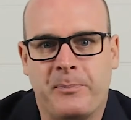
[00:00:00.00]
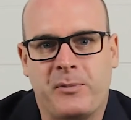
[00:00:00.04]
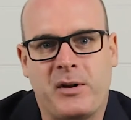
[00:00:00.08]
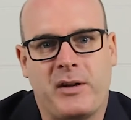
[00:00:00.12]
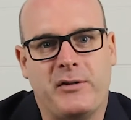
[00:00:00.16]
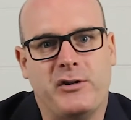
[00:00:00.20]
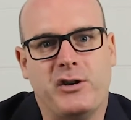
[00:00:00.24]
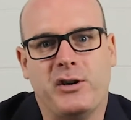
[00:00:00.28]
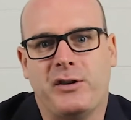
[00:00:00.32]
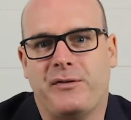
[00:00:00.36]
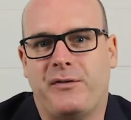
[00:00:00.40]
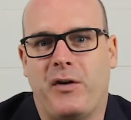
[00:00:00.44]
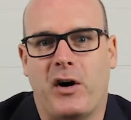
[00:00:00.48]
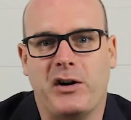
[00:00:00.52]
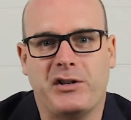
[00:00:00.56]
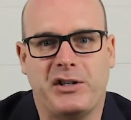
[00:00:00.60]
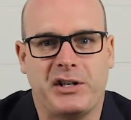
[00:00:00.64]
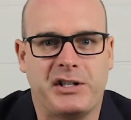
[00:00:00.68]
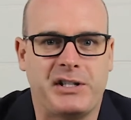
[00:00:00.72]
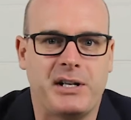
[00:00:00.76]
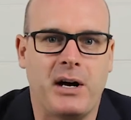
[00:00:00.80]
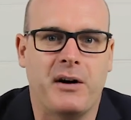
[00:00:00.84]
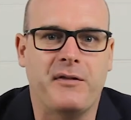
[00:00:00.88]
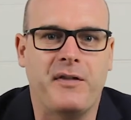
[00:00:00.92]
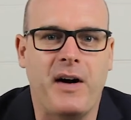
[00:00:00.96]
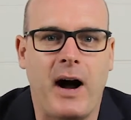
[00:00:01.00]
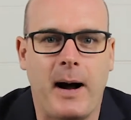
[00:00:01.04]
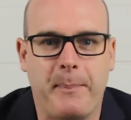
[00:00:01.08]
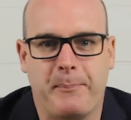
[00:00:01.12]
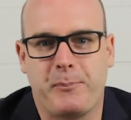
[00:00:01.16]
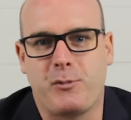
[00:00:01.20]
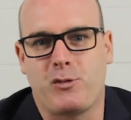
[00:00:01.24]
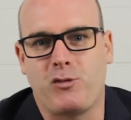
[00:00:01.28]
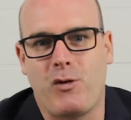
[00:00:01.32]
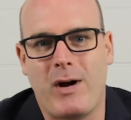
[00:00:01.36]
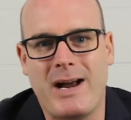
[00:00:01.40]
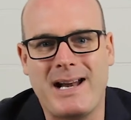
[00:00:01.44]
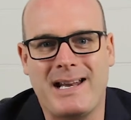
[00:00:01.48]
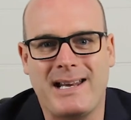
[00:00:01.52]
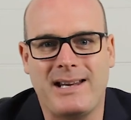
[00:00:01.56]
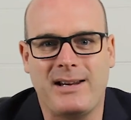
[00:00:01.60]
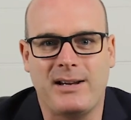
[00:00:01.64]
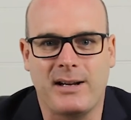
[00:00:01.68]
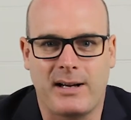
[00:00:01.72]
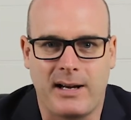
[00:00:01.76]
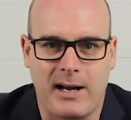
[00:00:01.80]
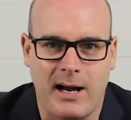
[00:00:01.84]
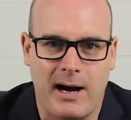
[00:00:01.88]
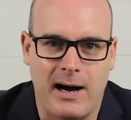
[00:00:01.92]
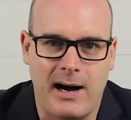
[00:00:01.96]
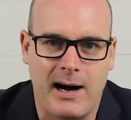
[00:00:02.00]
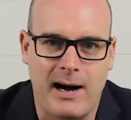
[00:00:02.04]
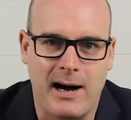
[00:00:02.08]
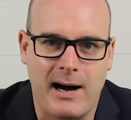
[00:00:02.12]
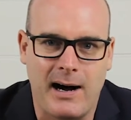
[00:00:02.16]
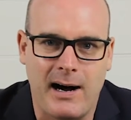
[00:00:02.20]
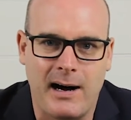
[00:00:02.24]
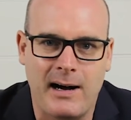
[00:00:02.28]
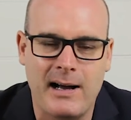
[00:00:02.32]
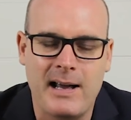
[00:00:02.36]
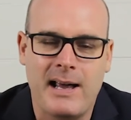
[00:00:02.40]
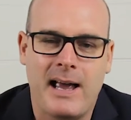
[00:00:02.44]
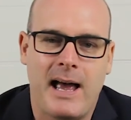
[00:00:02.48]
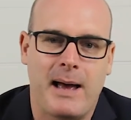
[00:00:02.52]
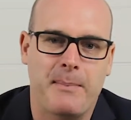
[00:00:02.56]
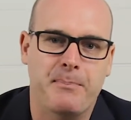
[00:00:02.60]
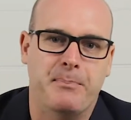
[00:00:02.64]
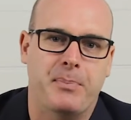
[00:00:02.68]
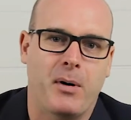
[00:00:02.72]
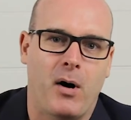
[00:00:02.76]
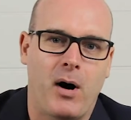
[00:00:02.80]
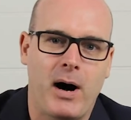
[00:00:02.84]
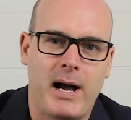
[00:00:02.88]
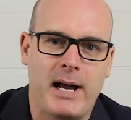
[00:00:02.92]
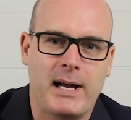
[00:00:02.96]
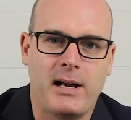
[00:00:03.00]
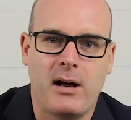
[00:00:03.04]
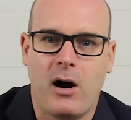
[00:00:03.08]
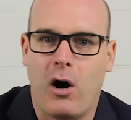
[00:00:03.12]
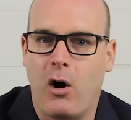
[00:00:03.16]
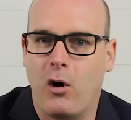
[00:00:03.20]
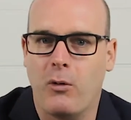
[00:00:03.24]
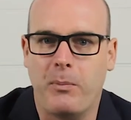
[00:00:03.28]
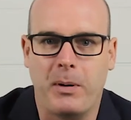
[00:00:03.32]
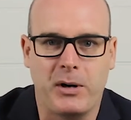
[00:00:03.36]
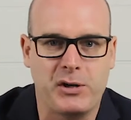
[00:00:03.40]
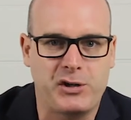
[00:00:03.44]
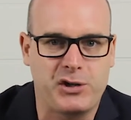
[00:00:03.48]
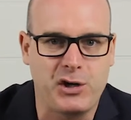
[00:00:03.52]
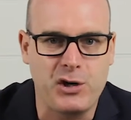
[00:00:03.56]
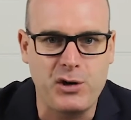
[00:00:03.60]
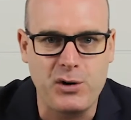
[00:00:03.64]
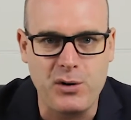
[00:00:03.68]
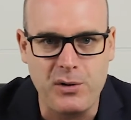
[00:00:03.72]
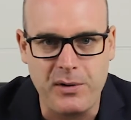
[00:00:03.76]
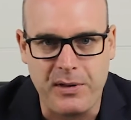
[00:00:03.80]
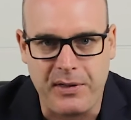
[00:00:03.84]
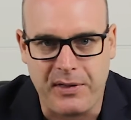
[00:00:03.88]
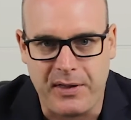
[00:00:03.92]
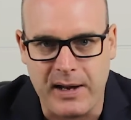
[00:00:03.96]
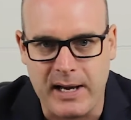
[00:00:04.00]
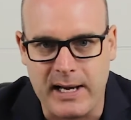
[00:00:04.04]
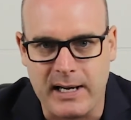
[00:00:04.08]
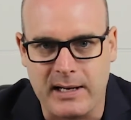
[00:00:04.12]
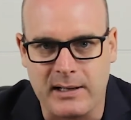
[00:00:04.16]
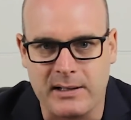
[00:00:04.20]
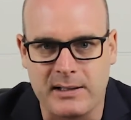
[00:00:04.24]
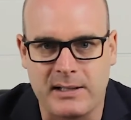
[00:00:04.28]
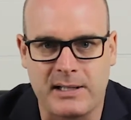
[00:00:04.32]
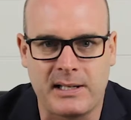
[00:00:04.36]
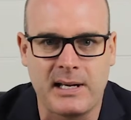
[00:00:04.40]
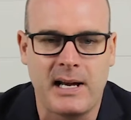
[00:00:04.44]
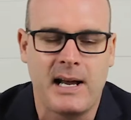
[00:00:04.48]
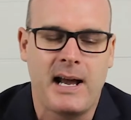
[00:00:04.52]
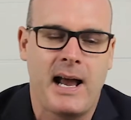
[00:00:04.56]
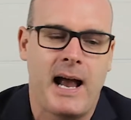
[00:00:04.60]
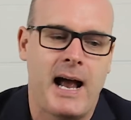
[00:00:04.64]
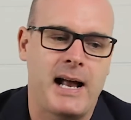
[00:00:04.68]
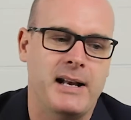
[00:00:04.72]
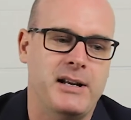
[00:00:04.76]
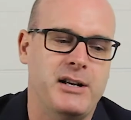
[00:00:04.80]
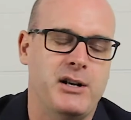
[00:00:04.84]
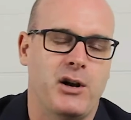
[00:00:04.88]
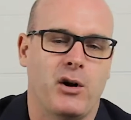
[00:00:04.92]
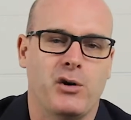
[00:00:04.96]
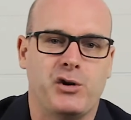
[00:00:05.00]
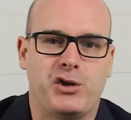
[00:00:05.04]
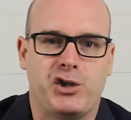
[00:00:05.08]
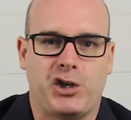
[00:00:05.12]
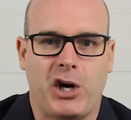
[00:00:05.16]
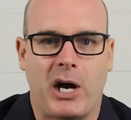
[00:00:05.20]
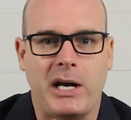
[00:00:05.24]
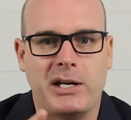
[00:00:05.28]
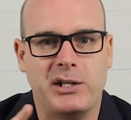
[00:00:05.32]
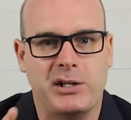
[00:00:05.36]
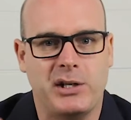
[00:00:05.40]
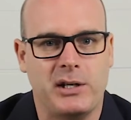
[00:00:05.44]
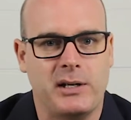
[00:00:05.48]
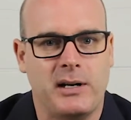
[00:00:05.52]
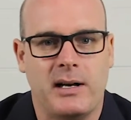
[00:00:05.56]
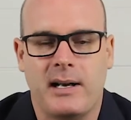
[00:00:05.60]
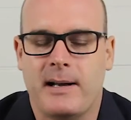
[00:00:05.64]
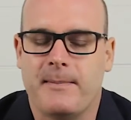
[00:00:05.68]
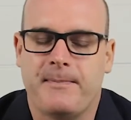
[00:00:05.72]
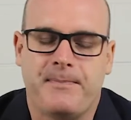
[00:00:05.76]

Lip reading: and you find yourself upgrading your car and buying a whole bunch of new things and, change it,